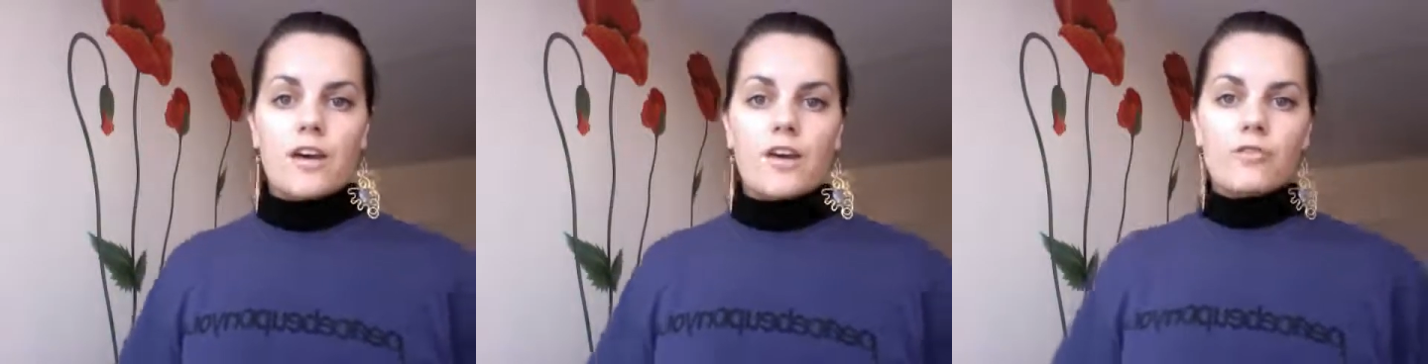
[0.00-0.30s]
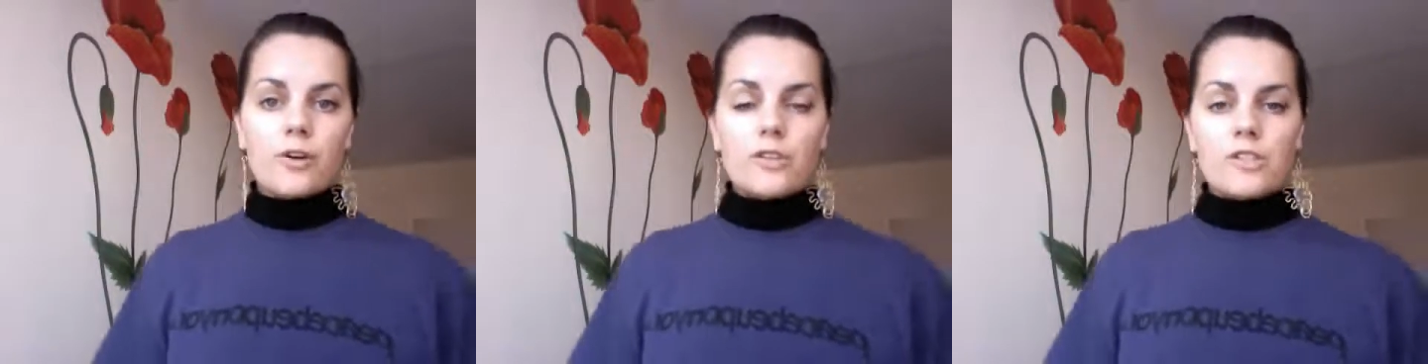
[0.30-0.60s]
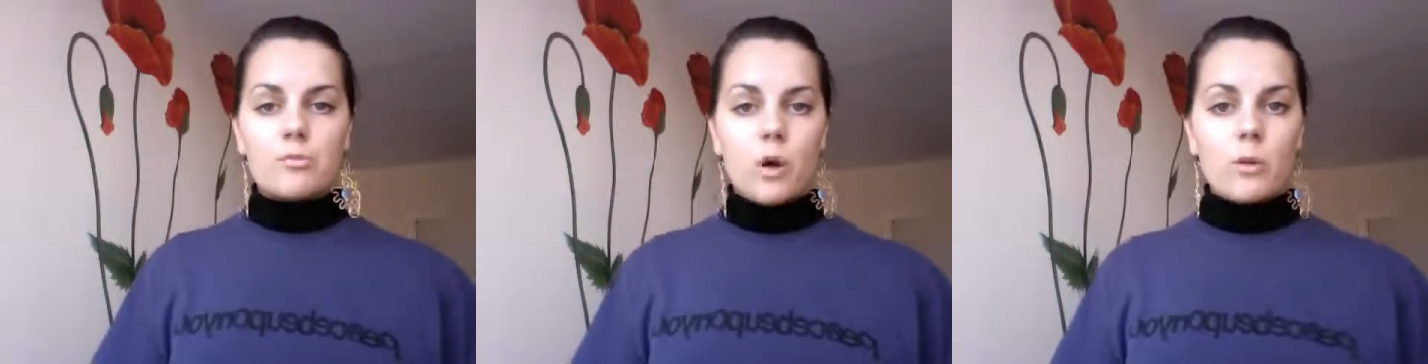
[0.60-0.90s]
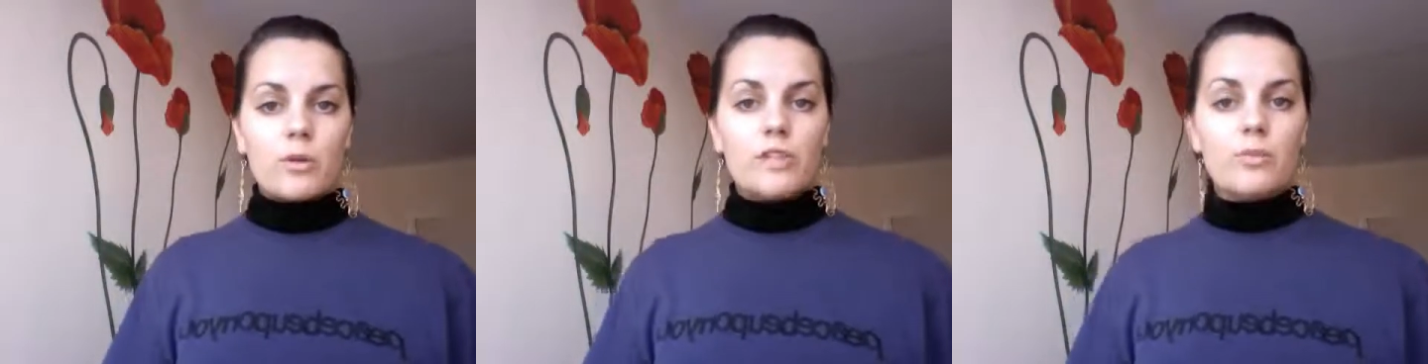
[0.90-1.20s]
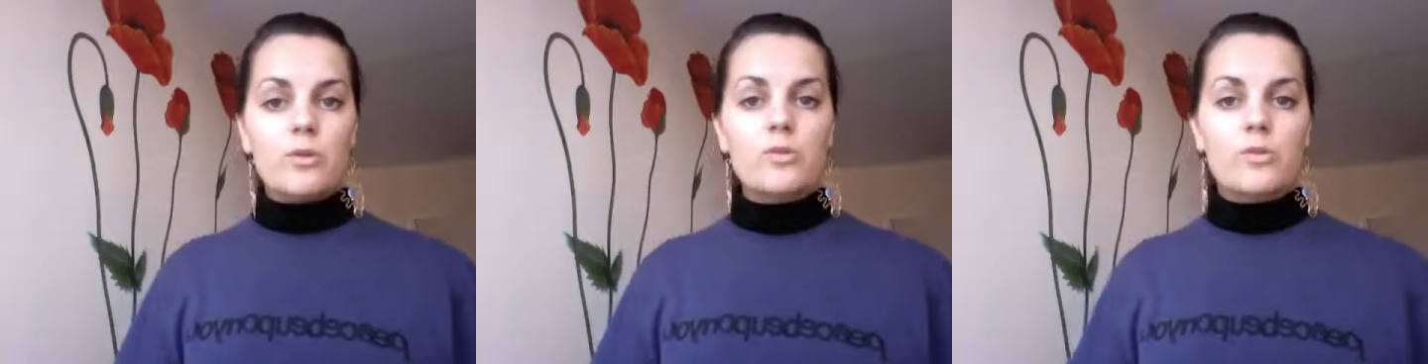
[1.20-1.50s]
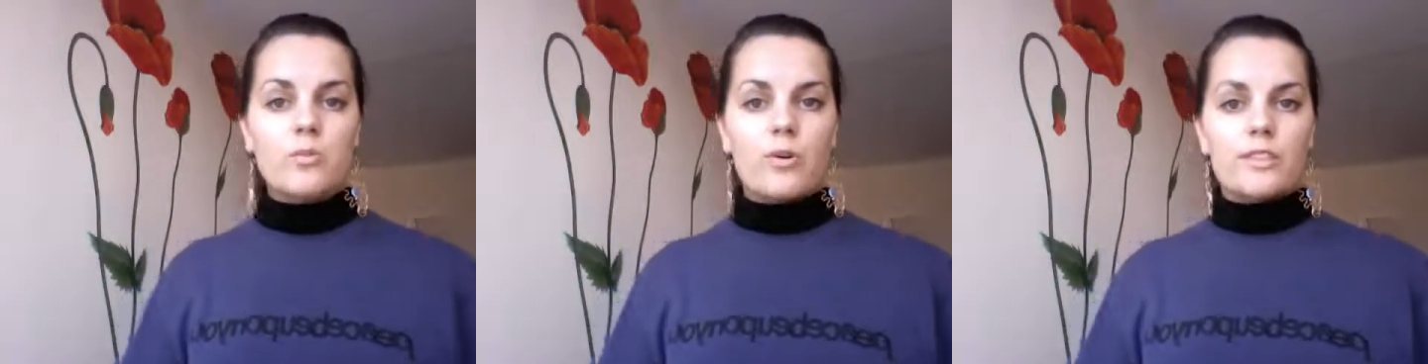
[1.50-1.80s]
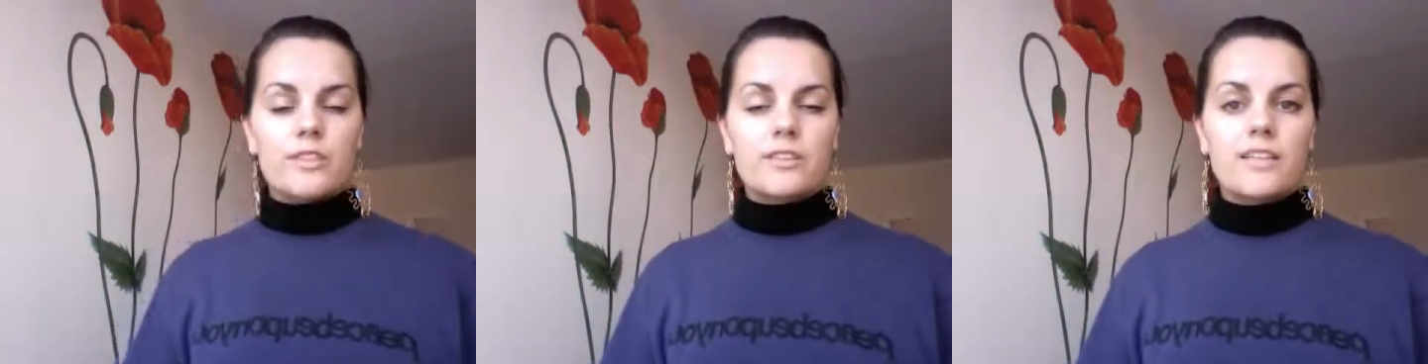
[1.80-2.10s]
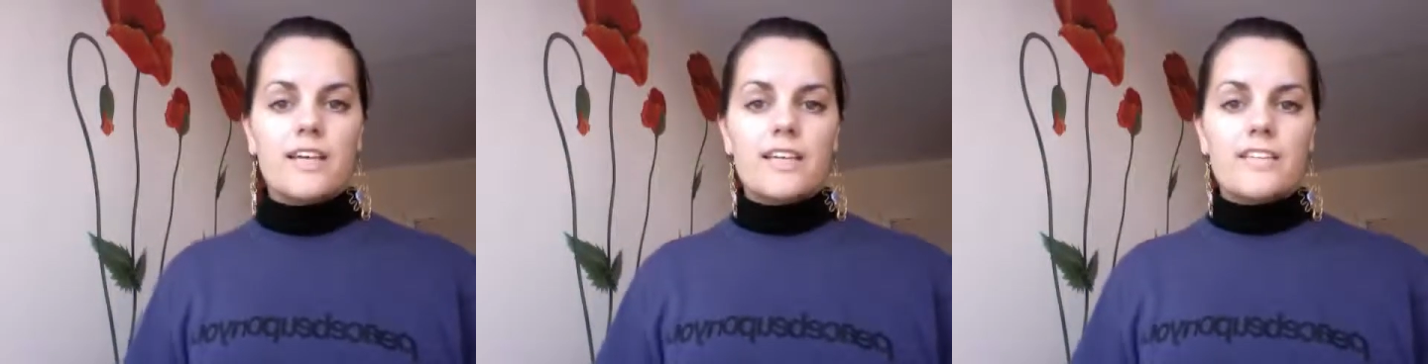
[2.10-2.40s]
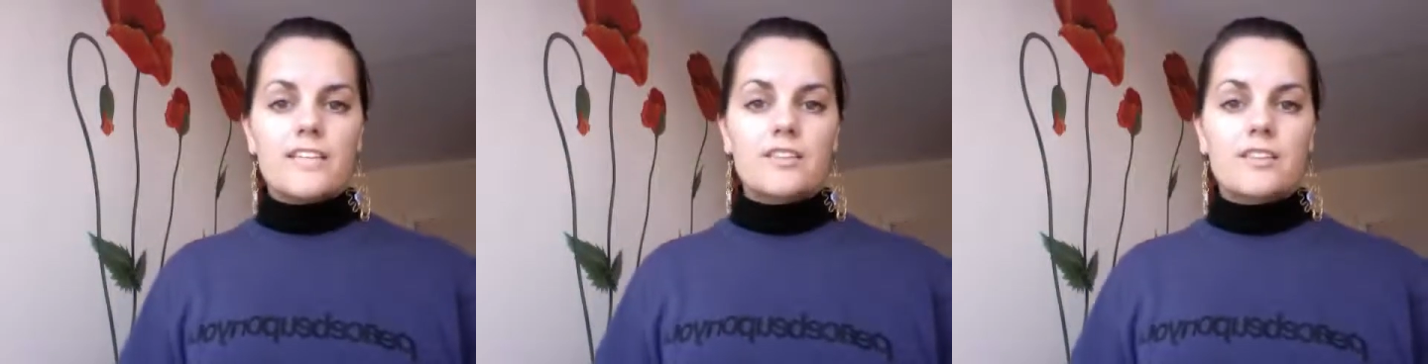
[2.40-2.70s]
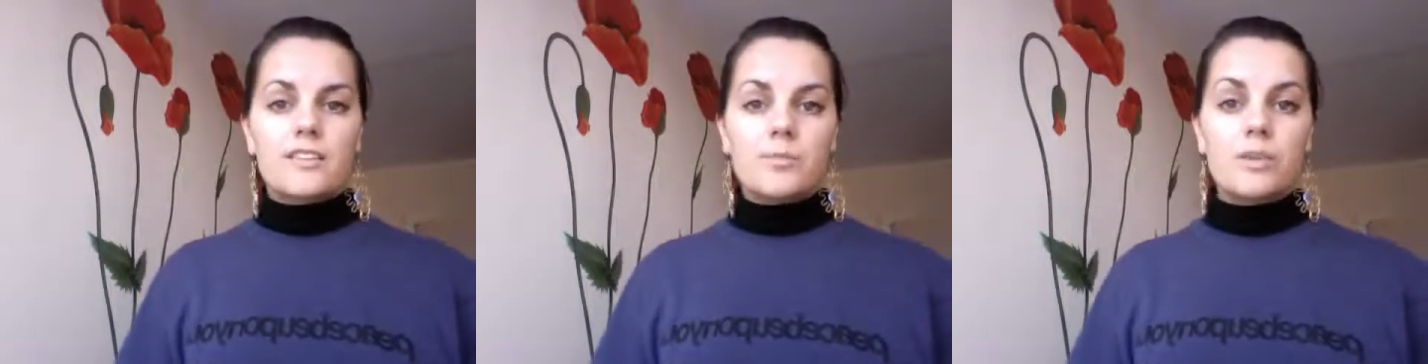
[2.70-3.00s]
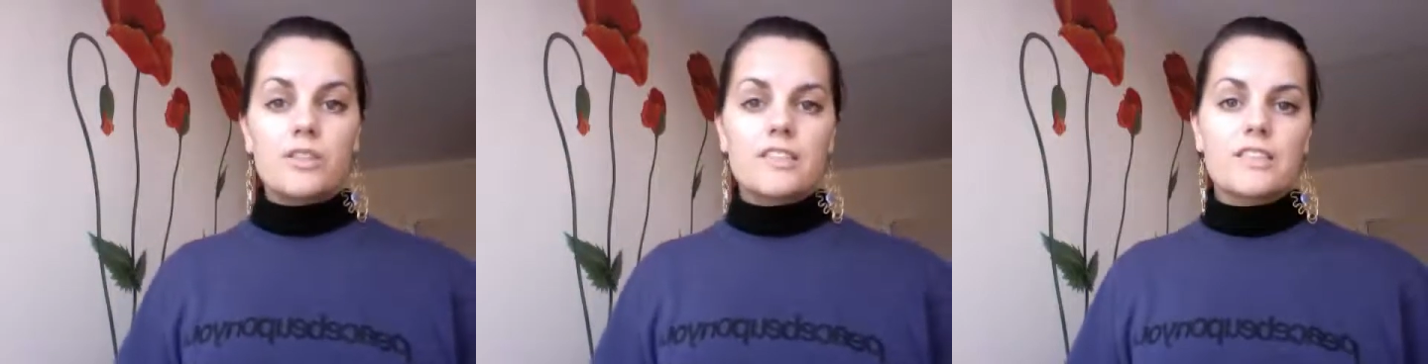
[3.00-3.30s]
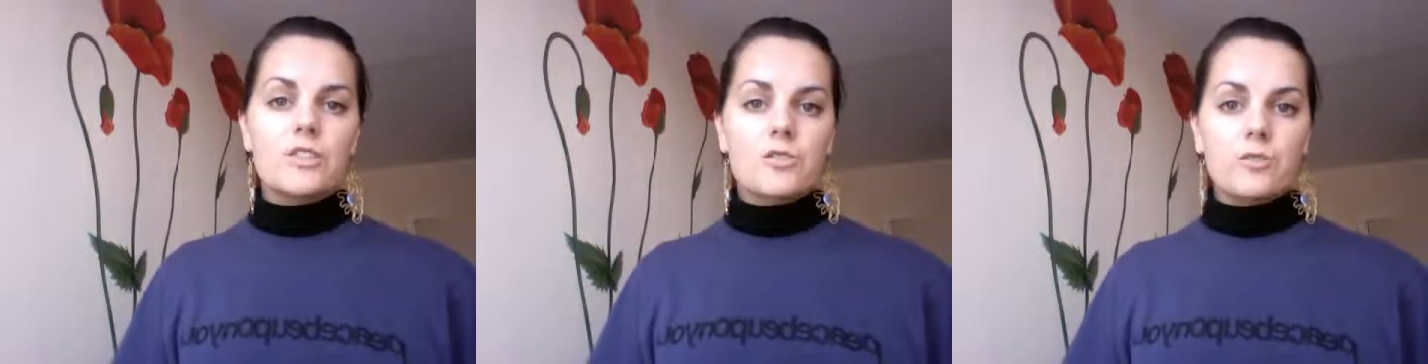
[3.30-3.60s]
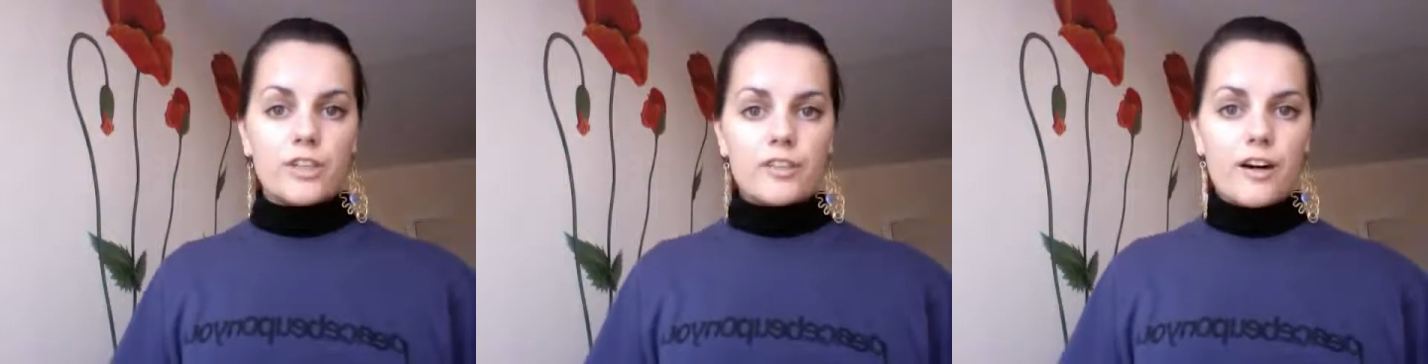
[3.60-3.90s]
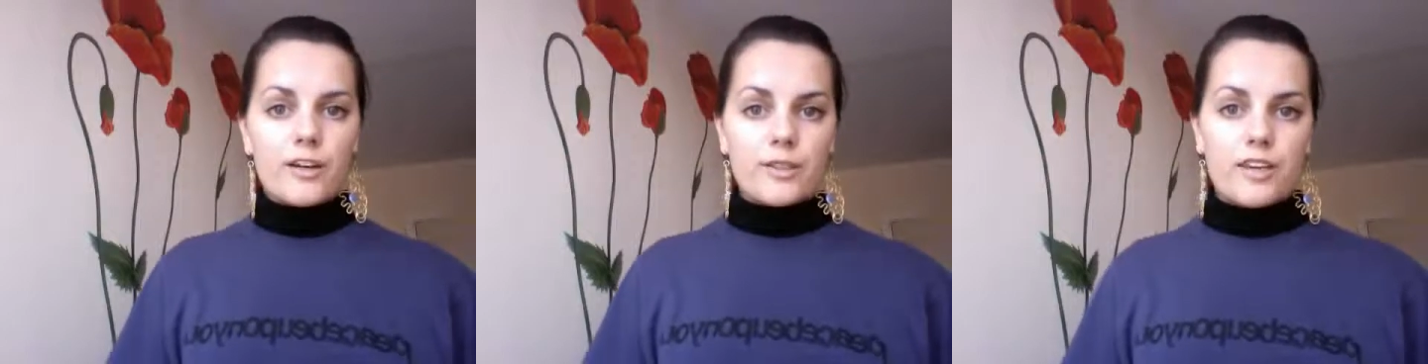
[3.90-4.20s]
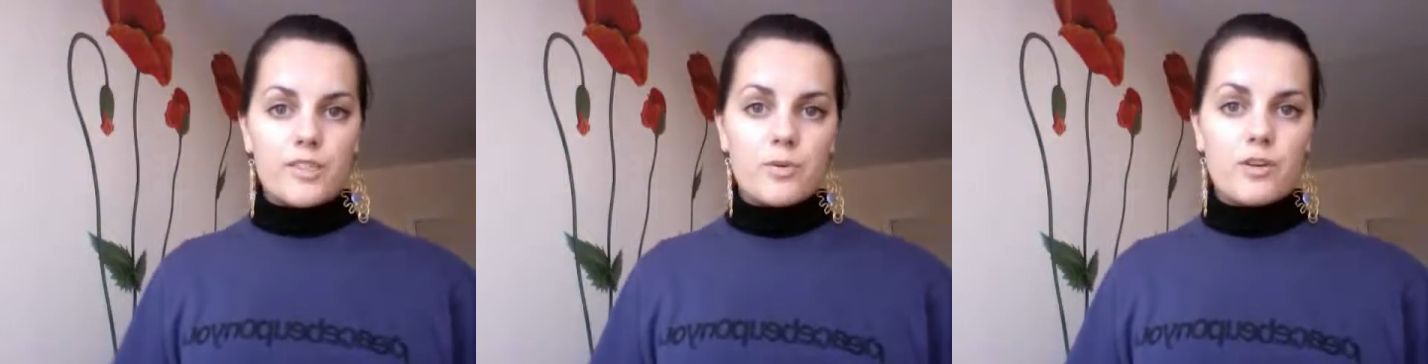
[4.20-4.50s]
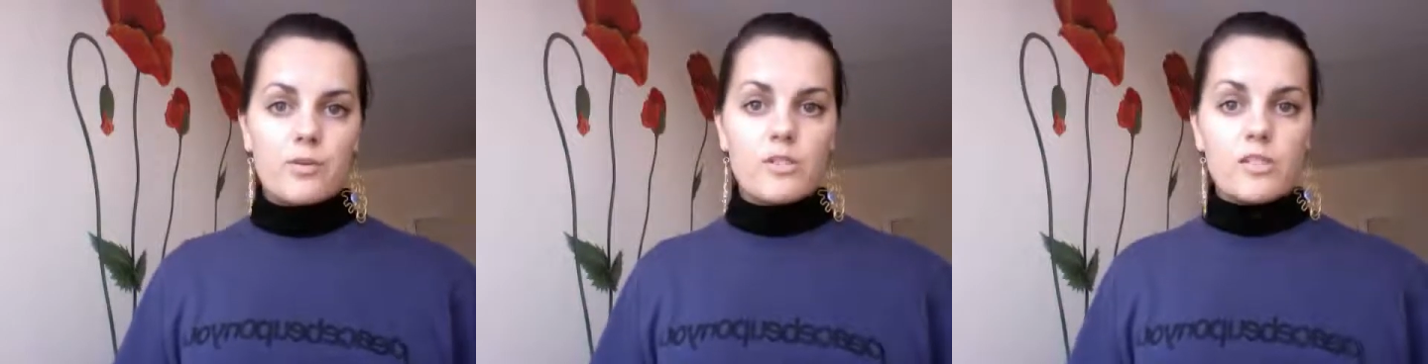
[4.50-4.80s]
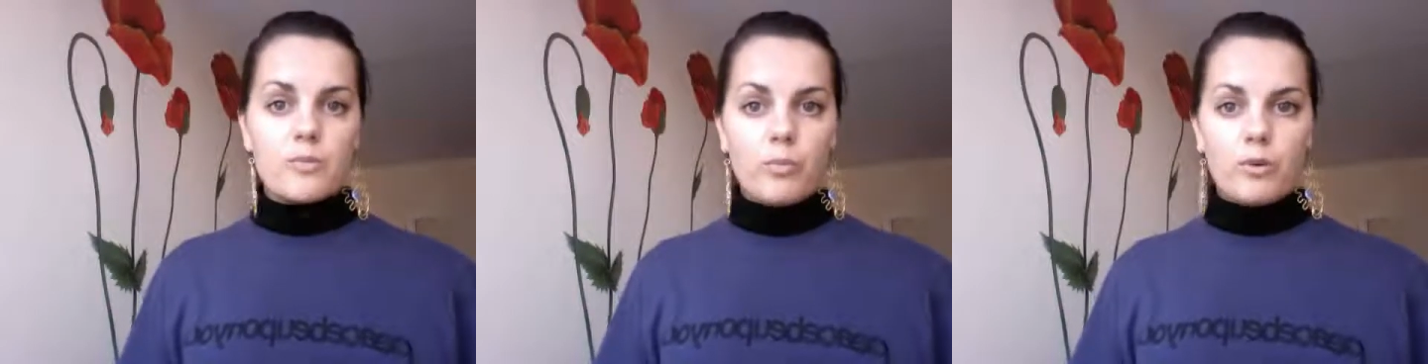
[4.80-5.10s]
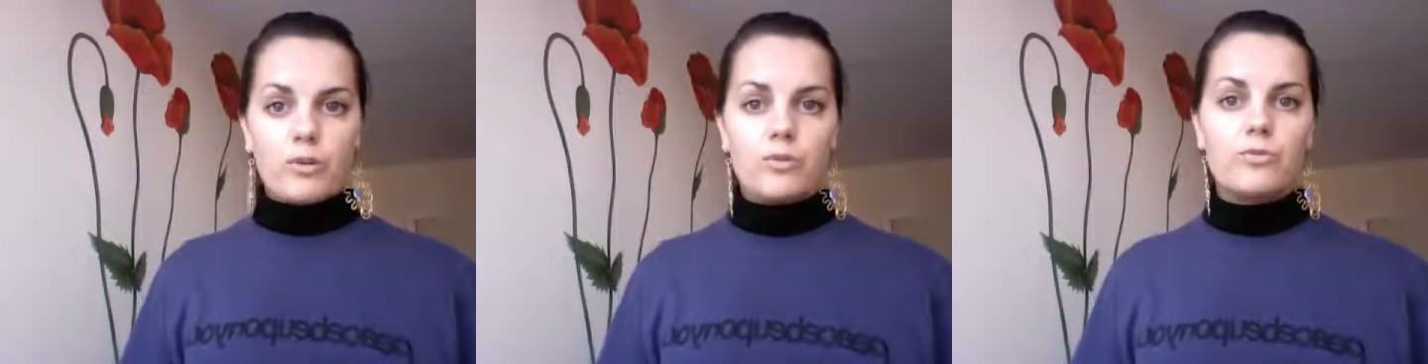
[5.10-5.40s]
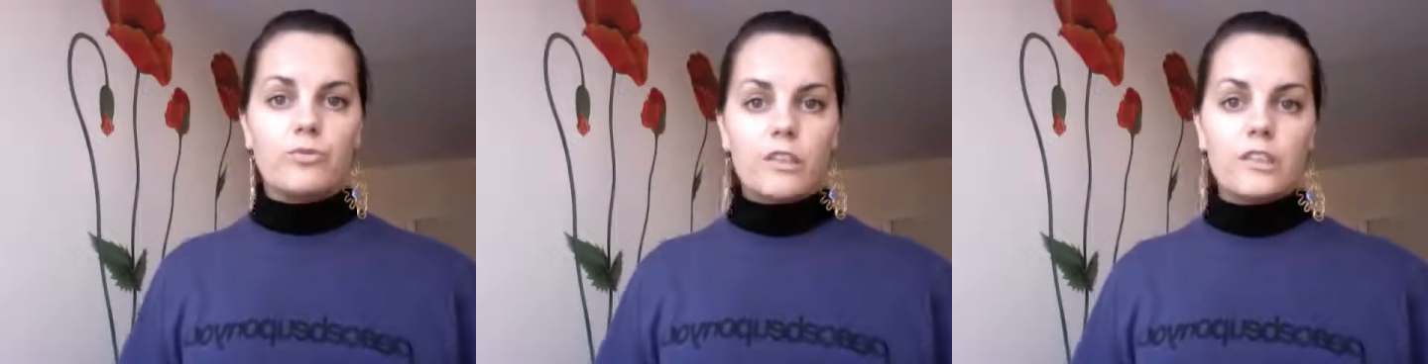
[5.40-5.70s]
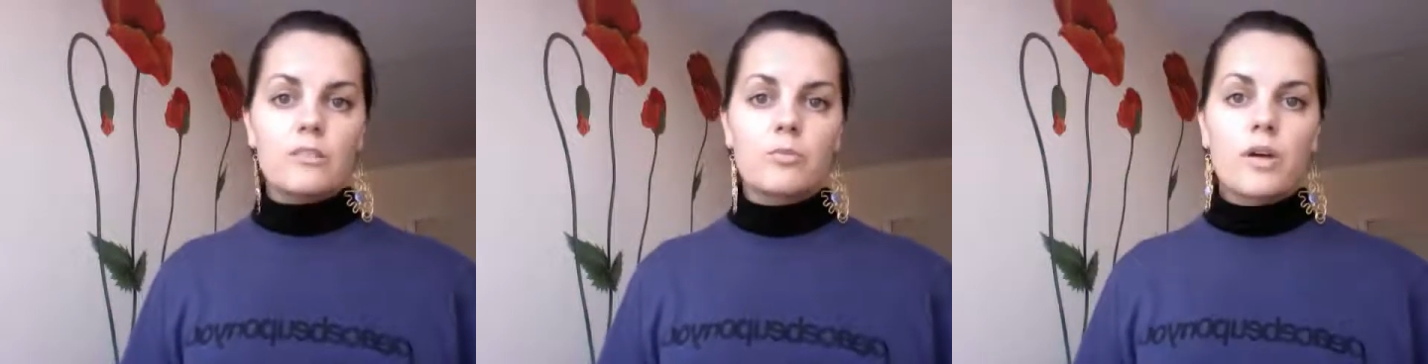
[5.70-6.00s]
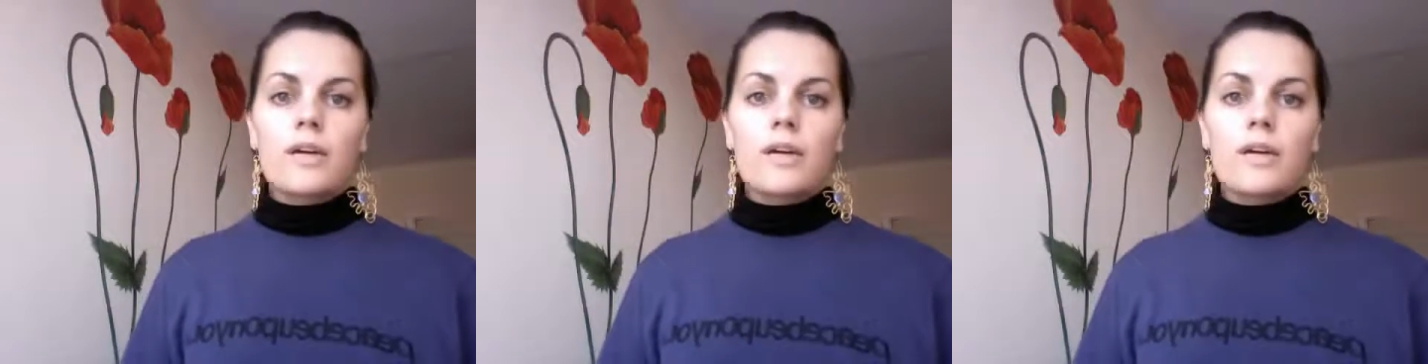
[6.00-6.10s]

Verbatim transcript: First, and probably the most important, is that the political street art has become a symbol of freedom